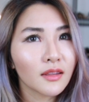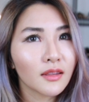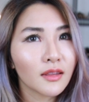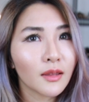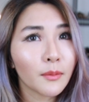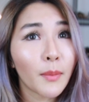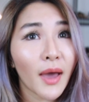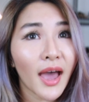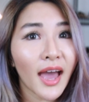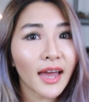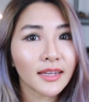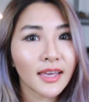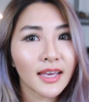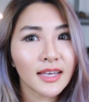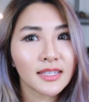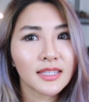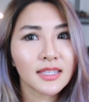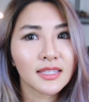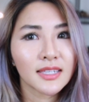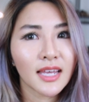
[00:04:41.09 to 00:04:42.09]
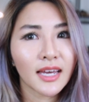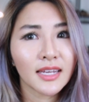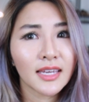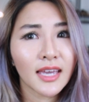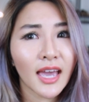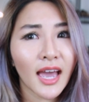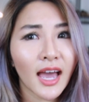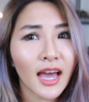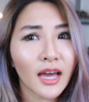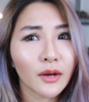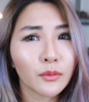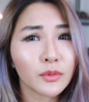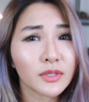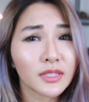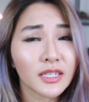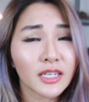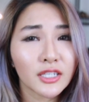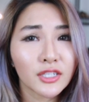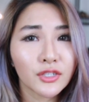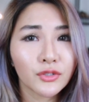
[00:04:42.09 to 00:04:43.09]
the bad cases that he had
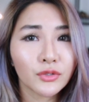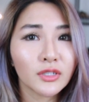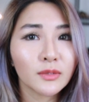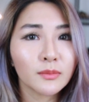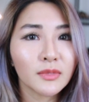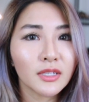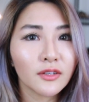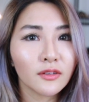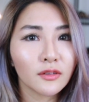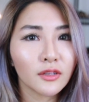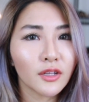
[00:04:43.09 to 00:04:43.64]
was extremely